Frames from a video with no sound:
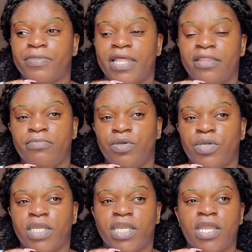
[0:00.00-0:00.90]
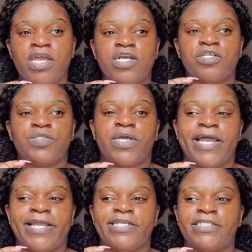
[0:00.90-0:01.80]
book, and they'll be
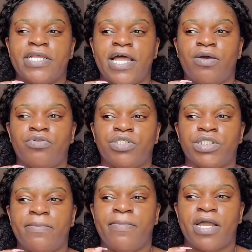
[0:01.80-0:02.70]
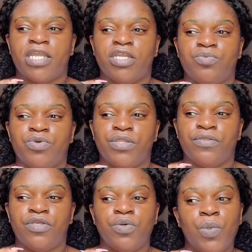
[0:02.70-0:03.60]
okay. So guys, I will check
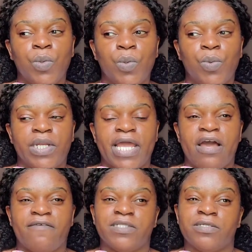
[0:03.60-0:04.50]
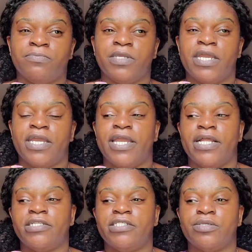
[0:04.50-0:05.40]
back in with you when I have
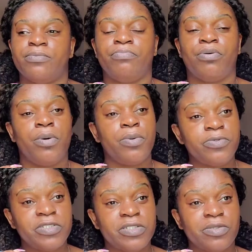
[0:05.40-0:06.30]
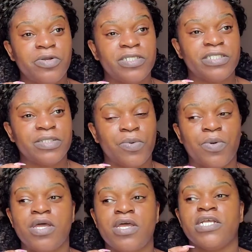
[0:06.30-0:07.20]
something else to
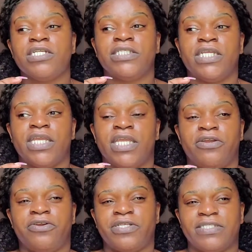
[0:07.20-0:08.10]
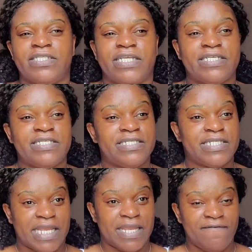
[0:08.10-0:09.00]
post or so. Take care,
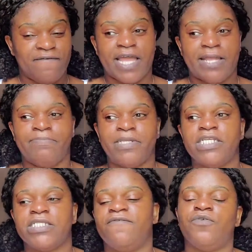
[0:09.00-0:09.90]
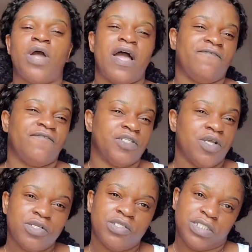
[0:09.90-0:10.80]
stay safe, and please,
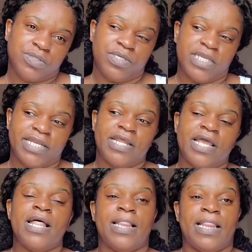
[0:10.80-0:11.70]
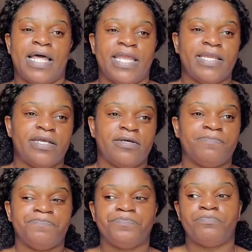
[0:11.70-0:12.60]
if you haven't done so yet,
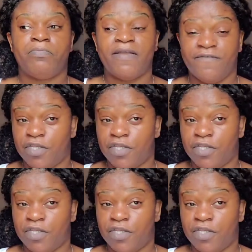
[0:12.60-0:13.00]
like